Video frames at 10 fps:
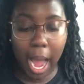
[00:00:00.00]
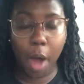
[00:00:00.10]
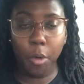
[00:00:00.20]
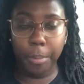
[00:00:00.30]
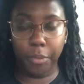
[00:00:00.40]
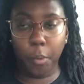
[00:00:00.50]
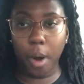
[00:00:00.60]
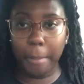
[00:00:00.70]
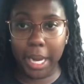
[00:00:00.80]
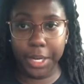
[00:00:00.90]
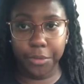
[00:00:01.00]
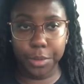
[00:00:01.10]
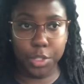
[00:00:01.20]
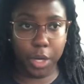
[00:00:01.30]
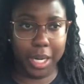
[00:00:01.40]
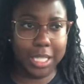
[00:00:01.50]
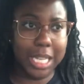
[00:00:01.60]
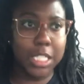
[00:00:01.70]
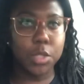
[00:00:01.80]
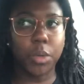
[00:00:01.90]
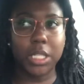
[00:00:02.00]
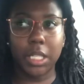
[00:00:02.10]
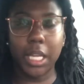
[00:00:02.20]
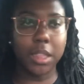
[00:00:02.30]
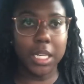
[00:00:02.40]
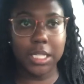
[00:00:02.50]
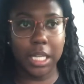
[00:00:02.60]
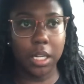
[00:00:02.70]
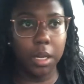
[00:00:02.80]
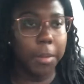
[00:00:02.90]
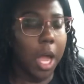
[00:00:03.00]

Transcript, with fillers: hour before my interview started because I just wanted to get there set up,